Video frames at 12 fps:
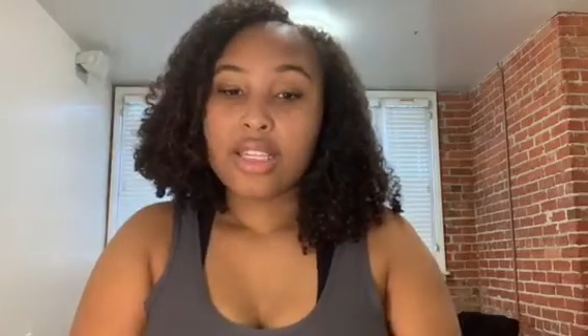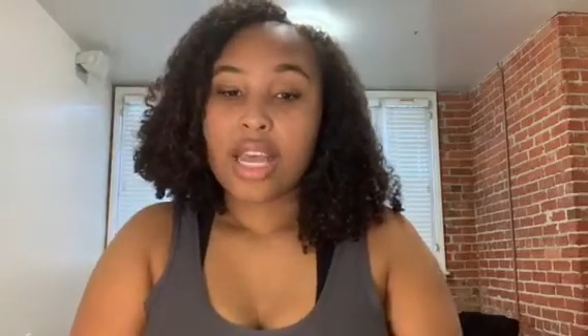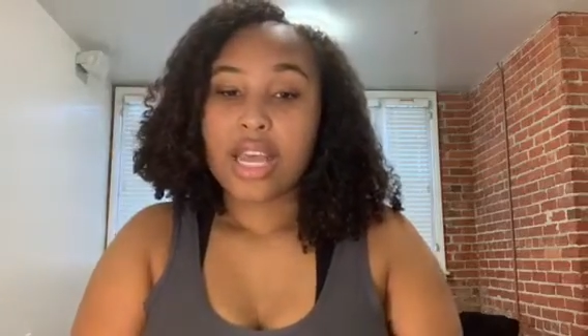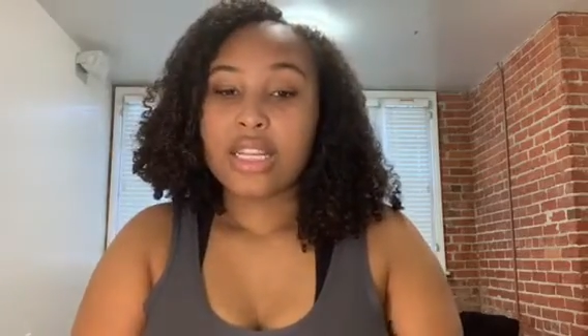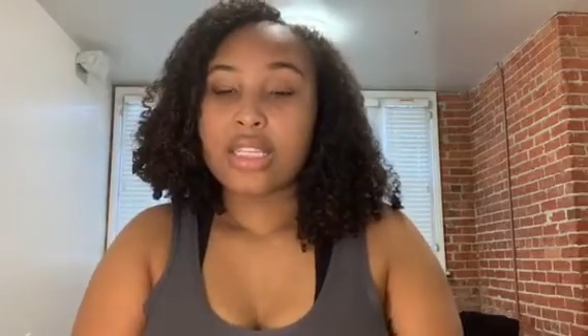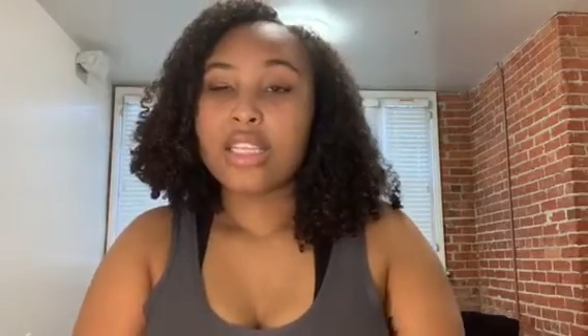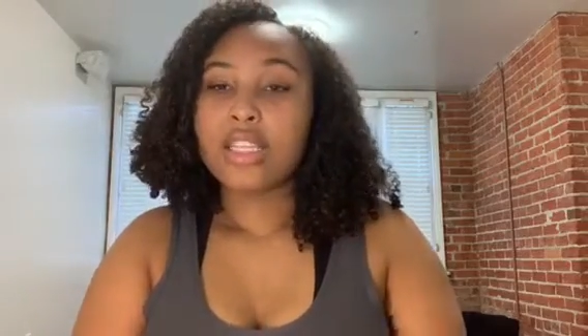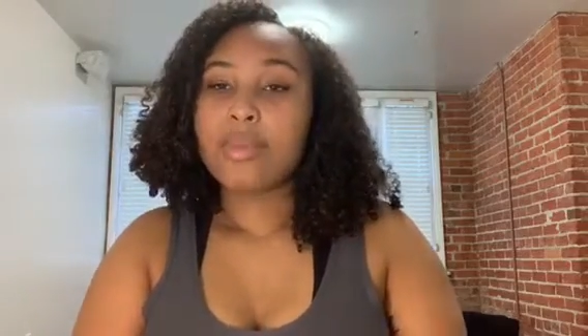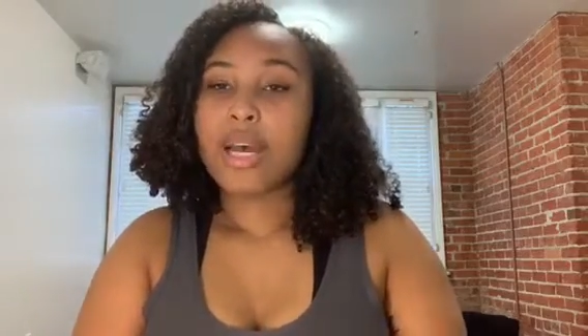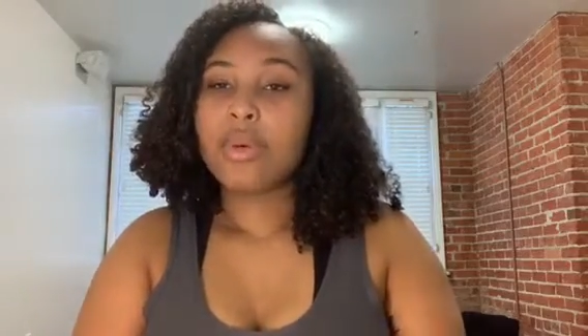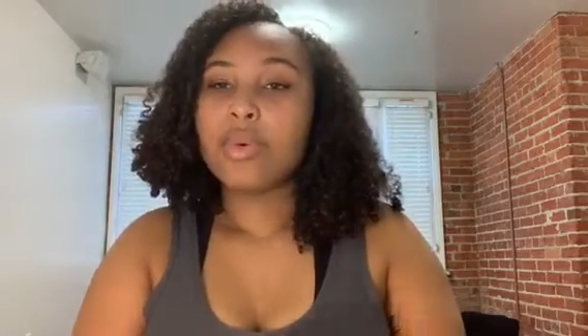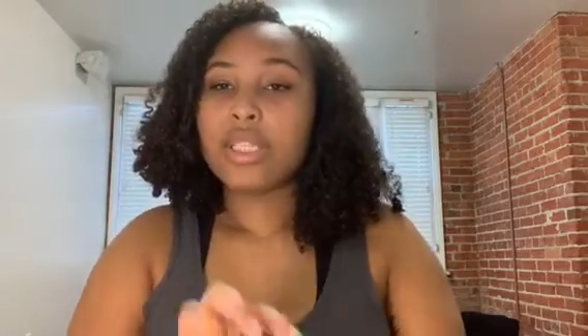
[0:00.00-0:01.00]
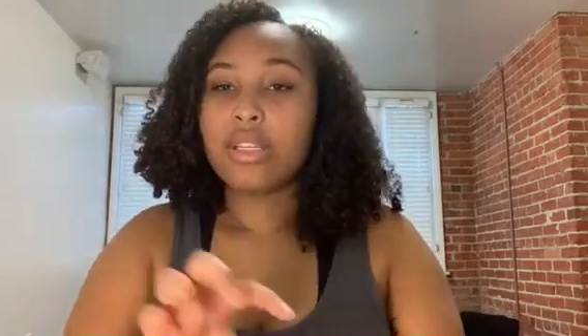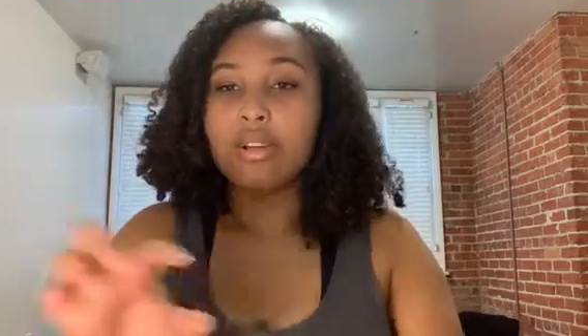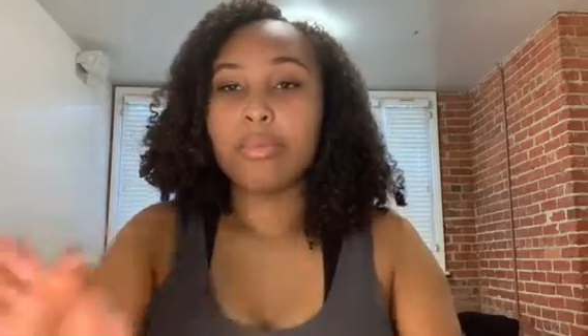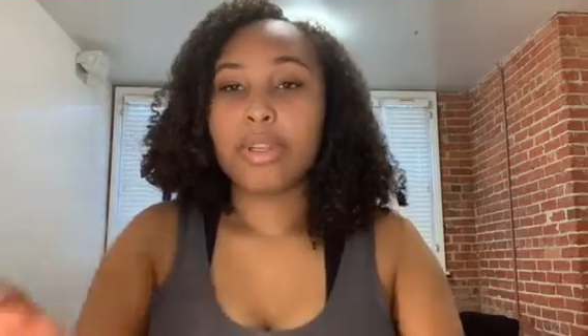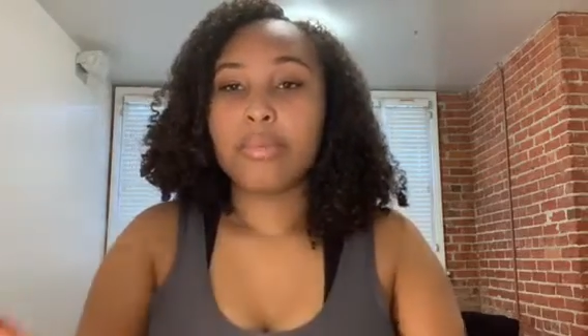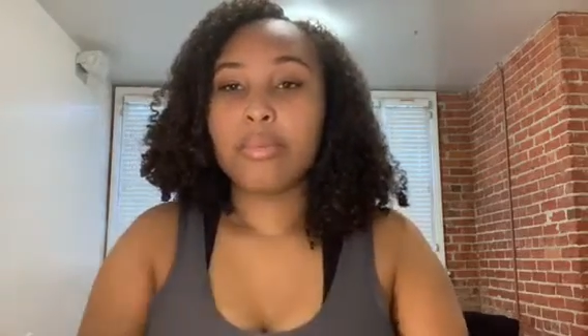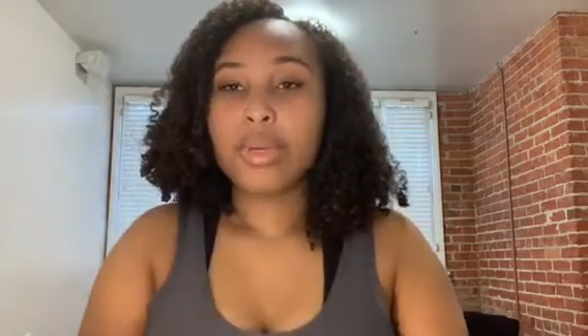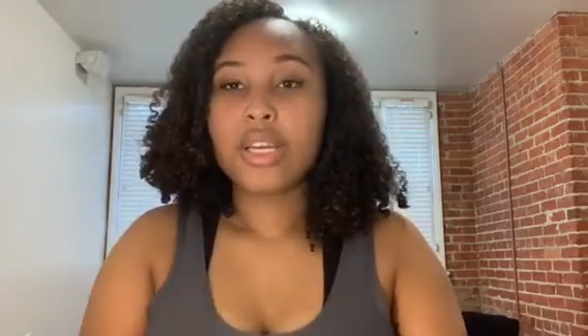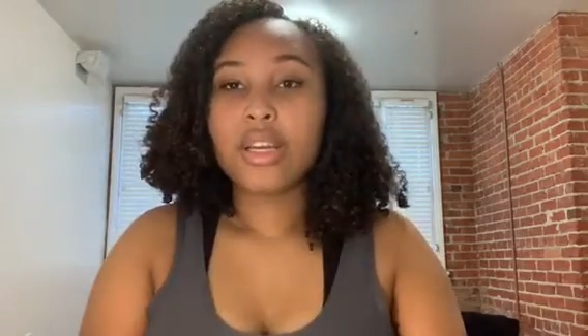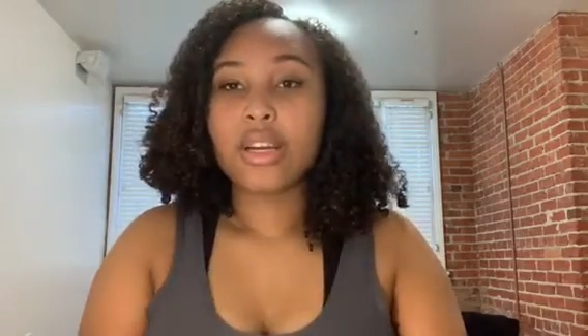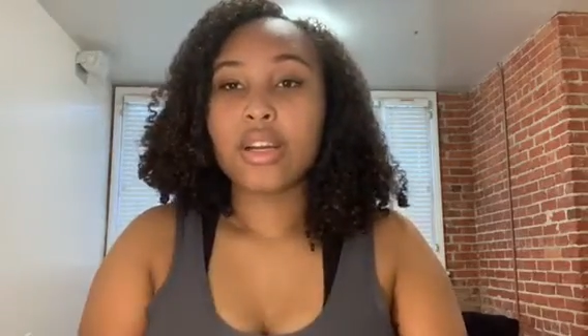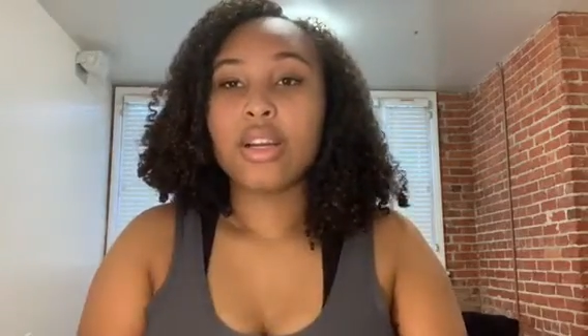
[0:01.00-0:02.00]
and since mine was a little bit
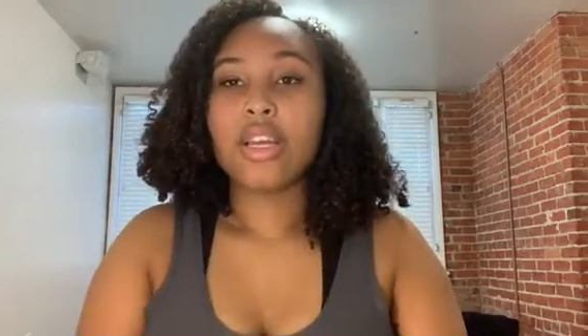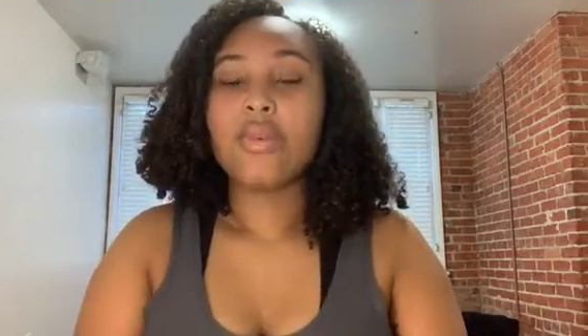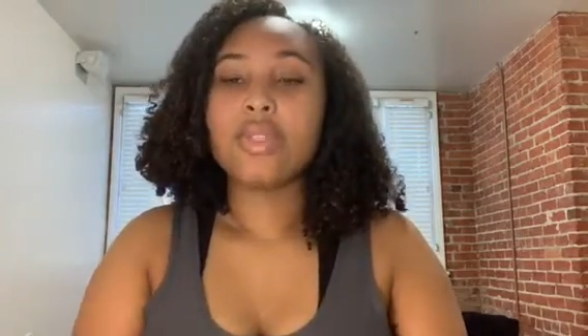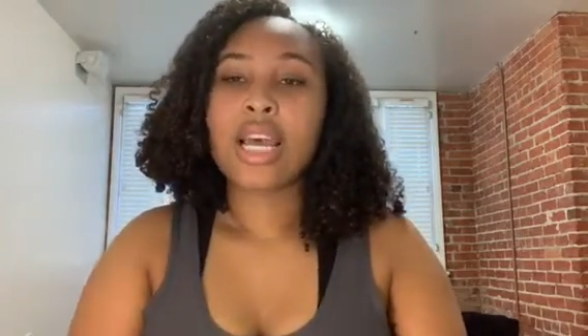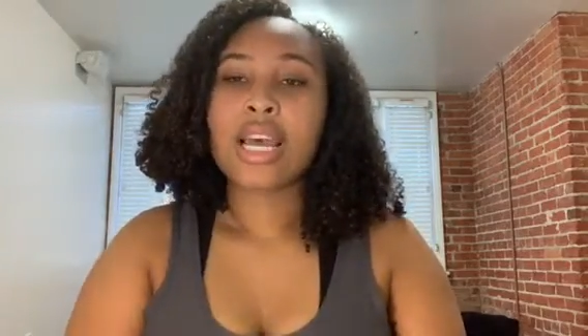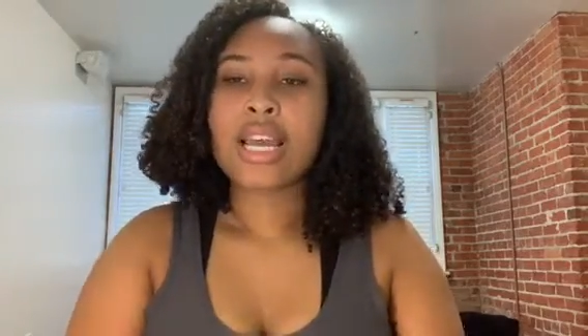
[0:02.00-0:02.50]
bigger, he was like,